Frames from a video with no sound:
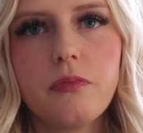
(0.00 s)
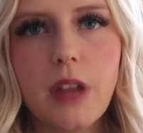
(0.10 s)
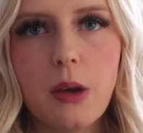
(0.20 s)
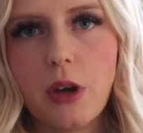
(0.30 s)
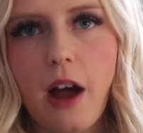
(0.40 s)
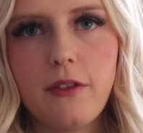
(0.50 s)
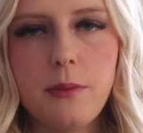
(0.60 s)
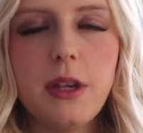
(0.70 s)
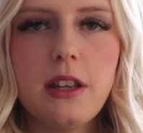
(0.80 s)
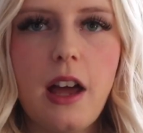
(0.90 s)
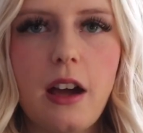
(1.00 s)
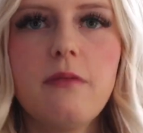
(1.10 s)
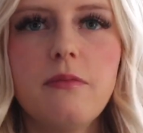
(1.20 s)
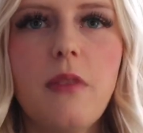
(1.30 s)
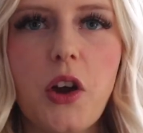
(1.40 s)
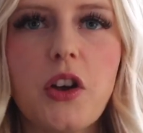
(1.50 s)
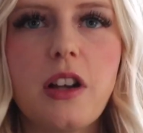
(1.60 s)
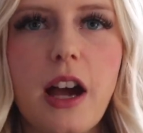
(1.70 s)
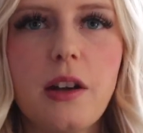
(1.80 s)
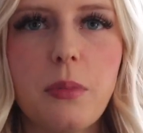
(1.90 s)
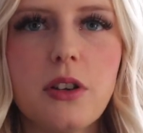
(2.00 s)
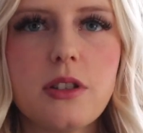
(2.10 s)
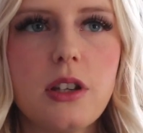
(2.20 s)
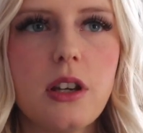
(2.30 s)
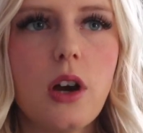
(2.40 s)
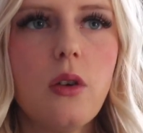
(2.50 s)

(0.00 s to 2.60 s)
they would have to be a good kind of person,